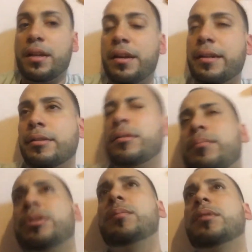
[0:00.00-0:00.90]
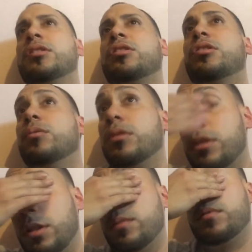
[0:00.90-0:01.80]
and pretty much doing
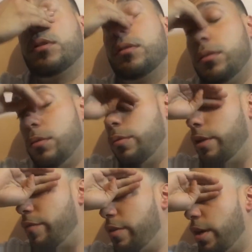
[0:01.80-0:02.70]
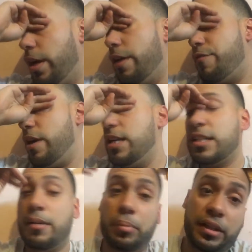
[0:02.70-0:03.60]
good, man, wherever you're at. If you
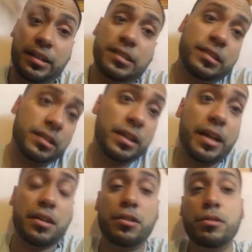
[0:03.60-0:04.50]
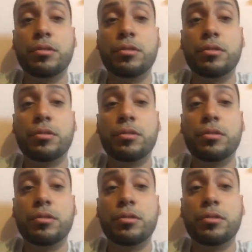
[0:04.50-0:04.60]
guys got plans tonight, you